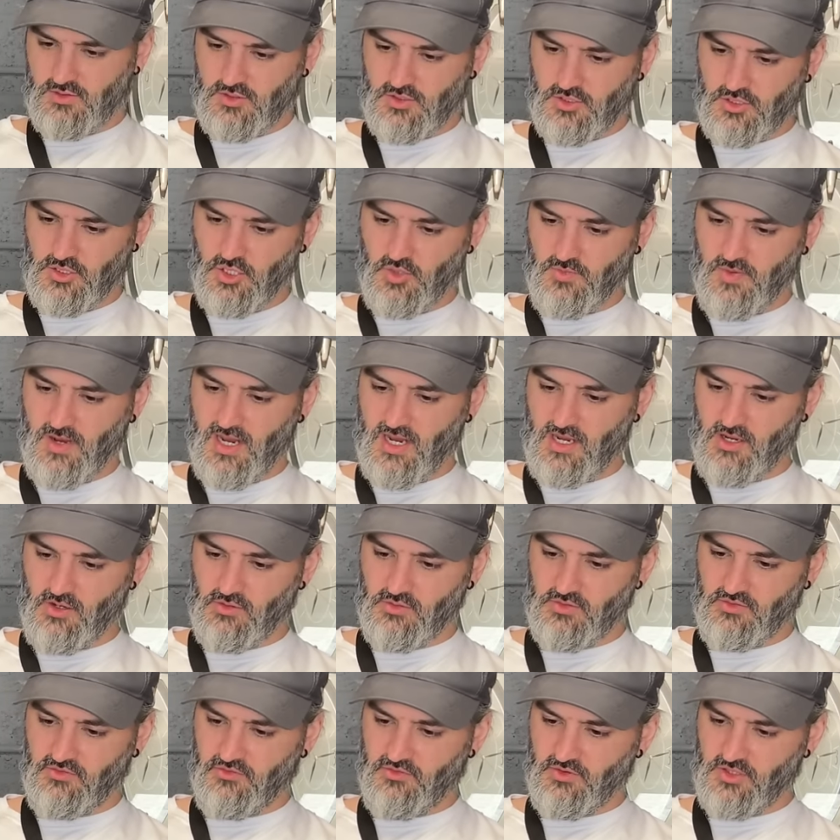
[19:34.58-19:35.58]

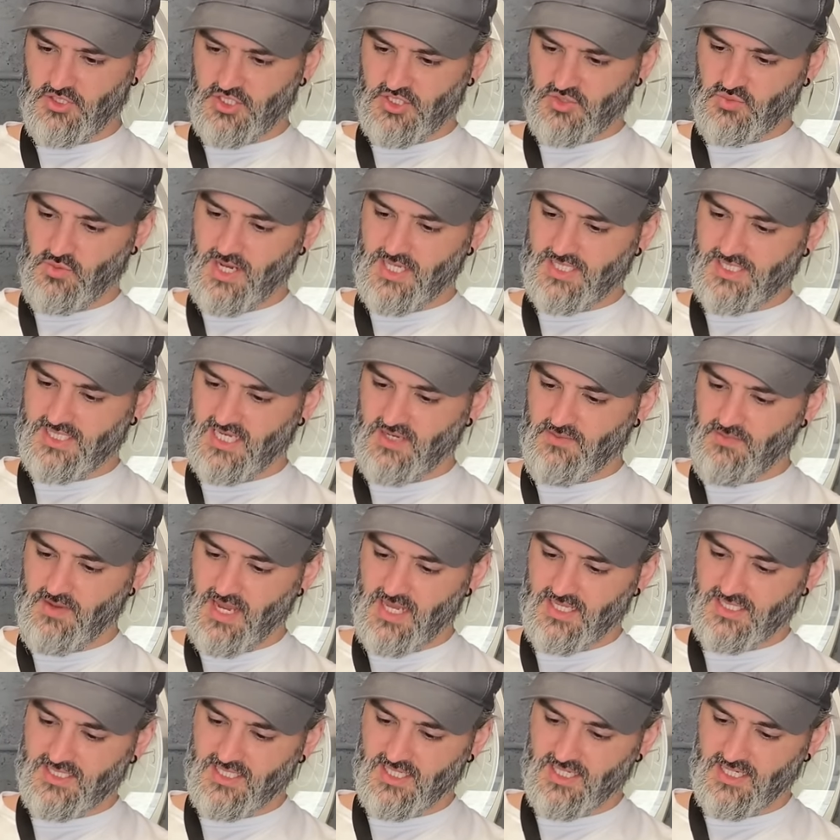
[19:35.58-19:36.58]
£2 for a Sweaty
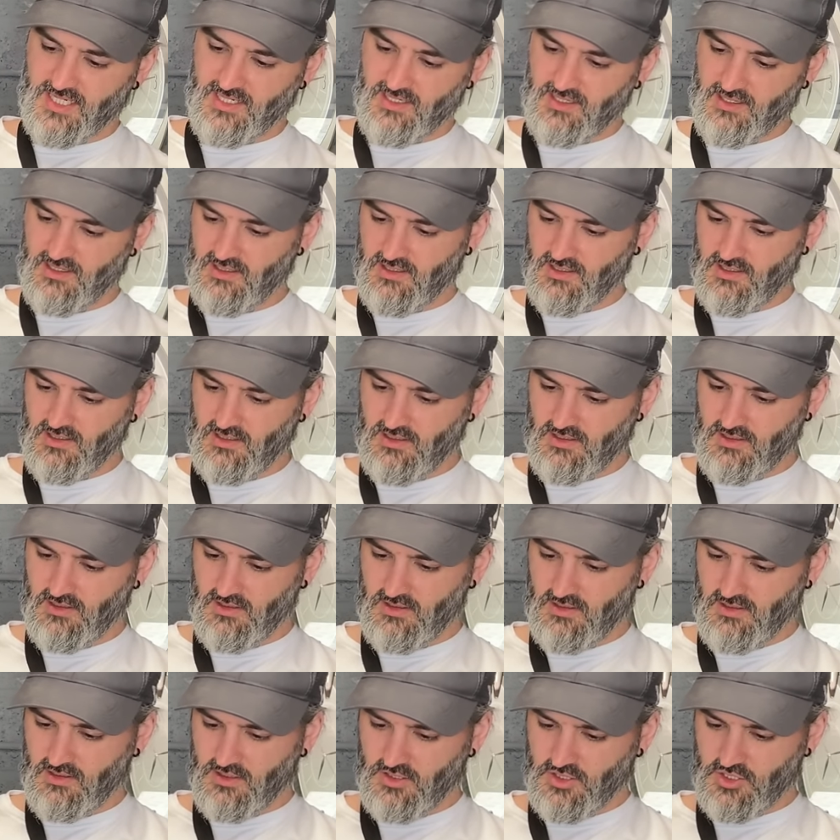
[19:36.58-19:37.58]
Betty
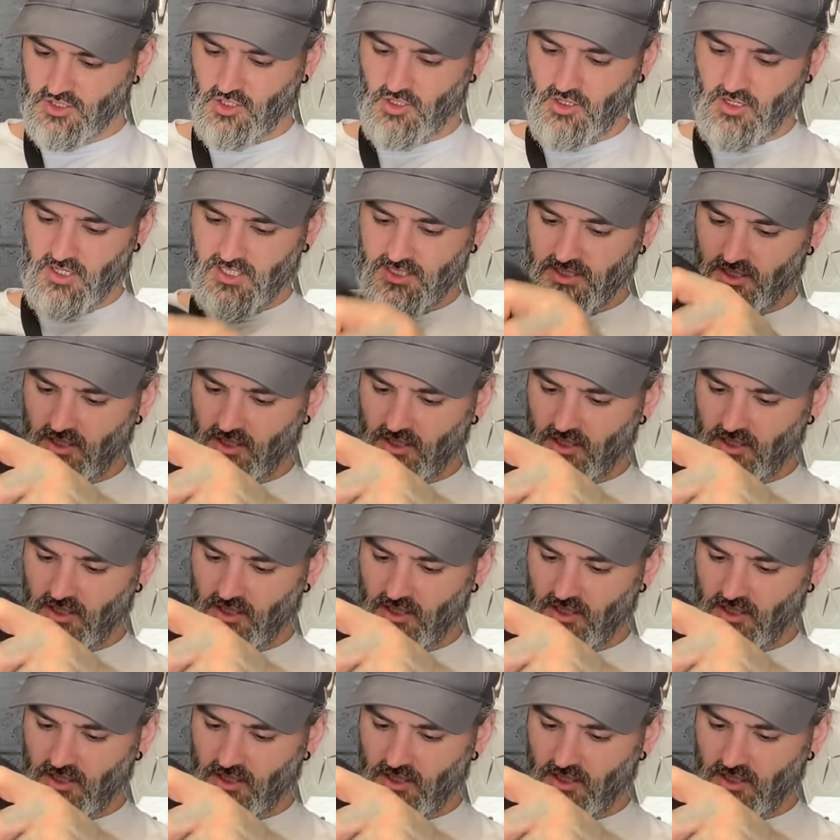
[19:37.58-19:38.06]
size